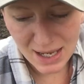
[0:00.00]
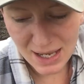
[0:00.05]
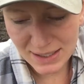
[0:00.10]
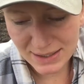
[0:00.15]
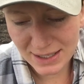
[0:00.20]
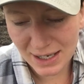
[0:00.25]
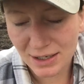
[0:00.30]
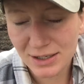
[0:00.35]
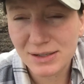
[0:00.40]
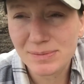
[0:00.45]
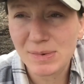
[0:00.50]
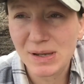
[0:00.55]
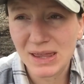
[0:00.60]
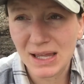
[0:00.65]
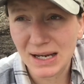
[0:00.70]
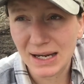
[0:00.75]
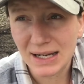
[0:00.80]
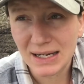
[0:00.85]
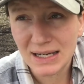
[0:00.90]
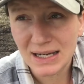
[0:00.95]
tells me
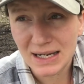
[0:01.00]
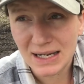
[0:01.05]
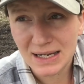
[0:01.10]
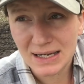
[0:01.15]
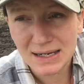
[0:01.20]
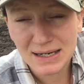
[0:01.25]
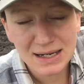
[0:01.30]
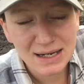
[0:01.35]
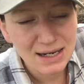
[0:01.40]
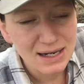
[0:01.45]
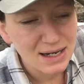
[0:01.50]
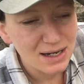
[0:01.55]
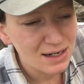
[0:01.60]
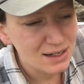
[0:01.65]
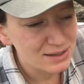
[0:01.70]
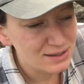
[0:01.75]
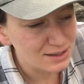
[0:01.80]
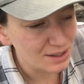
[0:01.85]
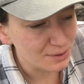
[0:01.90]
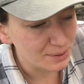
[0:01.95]
that I need.
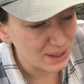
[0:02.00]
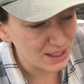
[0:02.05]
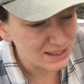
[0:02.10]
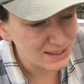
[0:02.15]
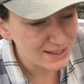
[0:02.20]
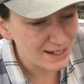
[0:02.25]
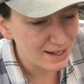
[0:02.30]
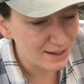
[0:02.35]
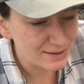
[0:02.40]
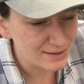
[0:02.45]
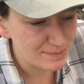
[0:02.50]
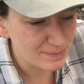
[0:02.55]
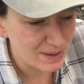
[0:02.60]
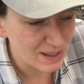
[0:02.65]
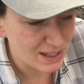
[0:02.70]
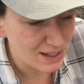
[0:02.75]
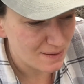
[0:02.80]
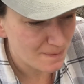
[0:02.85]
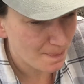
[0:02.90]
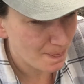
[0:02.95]
So it tells
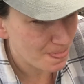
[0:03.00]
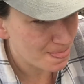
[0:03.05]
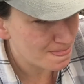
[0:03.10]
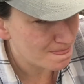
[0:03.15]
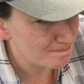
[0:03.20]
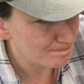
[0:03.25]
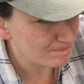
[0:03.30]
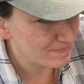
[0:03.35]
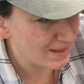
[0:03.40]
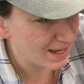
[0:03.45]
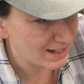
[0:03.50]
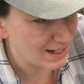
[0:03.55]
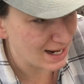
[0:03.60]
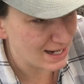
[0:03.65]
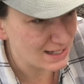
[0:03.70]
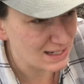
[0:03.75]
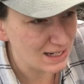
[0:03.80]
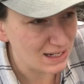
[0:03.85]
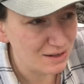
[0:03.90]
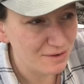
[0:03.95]
me that I
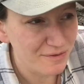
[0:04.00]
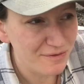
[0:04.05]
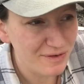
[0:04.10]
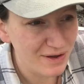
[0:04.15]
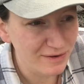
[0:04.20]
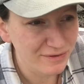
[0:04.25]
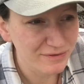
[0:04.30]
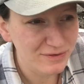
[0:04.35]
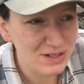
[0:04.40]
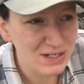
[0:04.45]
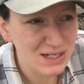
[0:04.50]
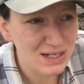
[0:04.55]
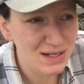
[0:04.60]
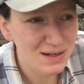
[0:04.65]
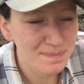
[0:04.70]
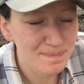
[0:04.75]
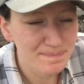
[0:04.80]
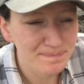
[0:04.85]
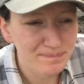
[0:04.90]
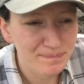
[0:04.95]
need
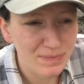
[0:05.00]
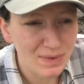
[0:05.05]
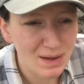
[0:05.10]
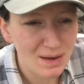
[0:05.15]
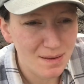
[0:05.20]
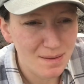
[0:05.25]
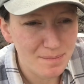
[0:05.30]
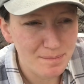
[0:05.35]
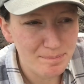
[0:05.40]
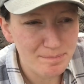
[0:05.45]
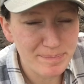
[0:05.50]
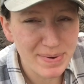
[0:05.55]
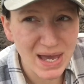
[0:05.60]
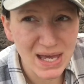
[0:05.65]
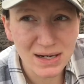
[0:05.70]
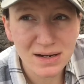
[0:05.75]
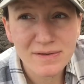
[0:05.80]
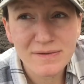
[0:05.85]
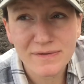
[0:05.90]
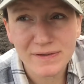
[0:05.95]
50
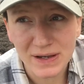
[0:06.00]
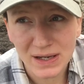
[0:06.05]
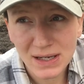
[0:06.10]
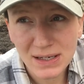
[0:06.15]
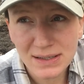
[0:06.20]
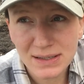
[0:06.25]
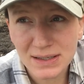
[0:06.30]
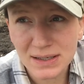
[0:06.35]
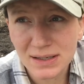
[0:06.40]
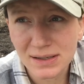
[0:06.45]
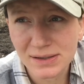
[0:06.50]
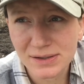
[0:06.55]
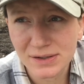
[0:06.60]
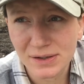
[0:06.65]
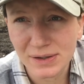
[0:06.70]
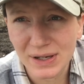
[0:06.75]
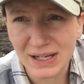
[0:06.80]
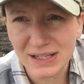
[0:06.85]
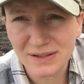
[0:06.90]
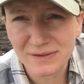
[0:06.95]
bed feet. So
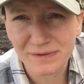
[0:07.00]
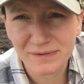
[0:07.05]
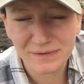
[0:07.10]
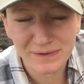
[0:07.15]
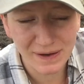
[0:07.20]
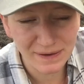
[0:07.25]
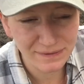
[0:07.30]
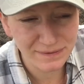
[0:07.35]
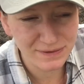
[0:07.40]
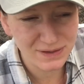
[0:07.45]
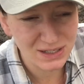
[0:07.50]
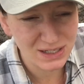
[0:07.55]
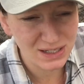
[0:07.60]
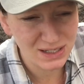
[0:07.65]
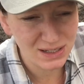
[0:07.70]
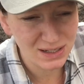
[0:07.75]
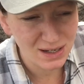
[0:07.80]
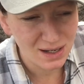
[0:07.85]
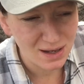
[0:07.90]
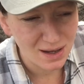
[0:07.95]
that's
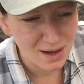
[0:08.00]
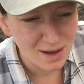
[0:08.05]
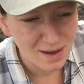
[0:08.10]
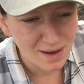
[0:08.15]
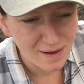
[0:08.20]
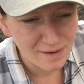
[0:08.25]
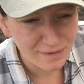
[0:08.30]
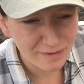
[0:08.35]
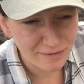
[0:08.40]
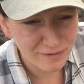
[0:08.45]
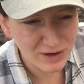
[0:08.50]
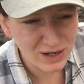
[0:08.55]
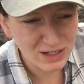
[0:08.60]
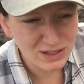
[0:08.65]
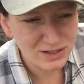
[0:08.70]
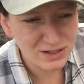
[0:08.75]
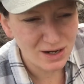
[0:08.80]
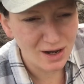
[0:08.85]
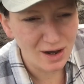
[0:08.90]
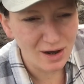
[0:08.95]
50
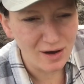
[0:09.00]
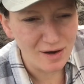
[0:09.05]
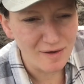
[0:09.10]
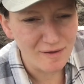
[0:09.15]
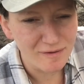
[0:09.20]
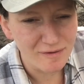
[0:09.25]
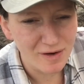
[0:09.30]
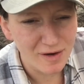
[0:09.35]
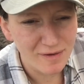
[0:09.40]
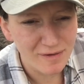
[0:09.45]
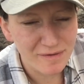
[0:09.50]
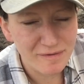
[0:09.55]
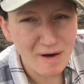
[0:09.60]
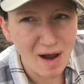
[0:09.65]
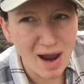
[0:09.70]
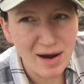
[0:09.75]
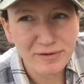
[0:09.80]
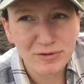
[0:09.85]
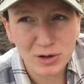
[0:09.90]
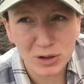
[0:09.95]
feet of
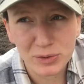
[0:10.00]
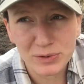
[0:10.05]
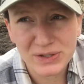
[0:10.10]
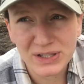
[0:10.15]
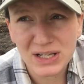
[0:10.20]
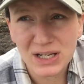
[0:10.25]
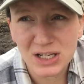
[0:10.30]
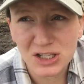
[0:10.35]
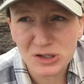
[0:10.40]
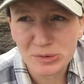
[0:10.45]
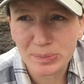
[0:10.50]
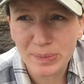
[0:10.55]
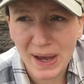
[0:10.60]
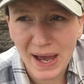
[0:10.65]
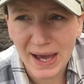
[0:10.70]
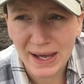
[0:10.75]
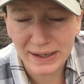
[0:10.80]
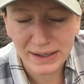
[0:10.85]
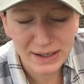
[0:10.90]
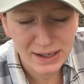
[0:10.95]
5 rows in each
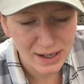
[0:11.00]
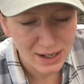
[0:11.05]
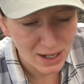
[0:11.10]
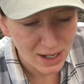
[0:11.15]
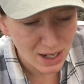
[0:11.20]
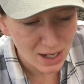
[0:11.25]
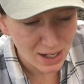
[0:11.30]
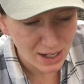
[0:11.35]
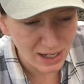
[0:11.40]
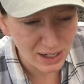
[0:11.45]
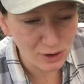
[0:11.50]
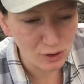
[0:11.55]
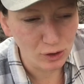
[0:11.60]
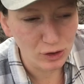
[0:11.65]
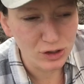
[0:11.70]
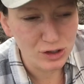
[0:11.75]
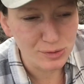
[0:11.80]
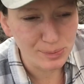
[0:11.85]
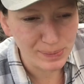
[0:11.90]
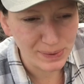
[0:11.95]
bed in
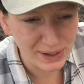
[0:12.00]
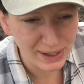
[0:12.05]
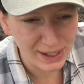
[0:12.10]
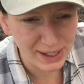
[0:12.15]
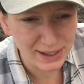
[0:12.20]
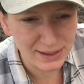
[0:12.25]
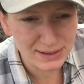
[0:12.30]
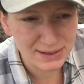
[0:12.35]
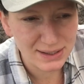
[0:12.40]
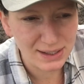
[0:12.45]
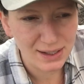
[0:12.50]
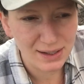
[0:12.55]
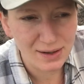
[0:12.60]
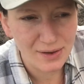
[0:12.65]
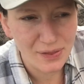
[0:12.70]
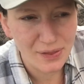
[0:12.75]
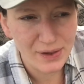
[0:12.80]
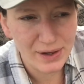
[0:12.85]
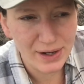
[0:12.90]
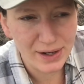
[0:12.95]
order to plant
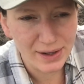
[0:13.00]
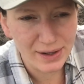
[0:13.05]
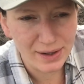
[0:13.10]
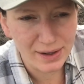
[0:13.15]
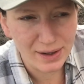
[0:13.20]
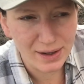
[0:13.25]
the